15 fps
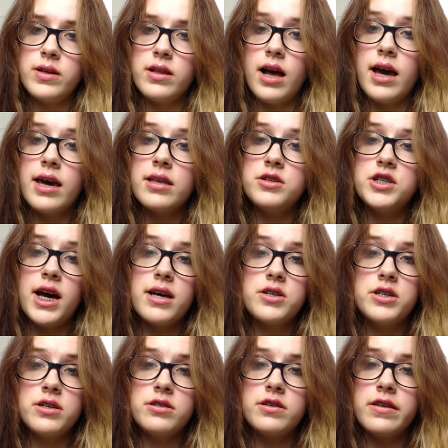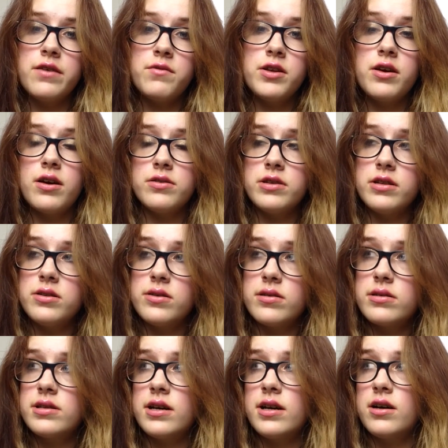like, injections, you know, when you go to the
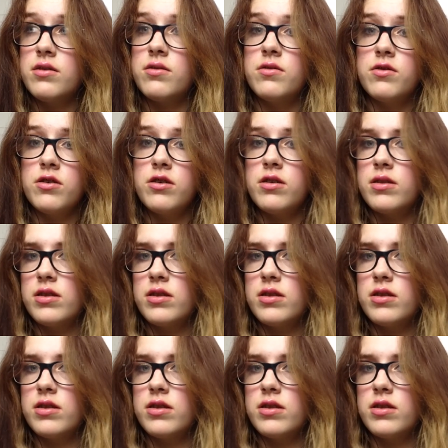doctor, or,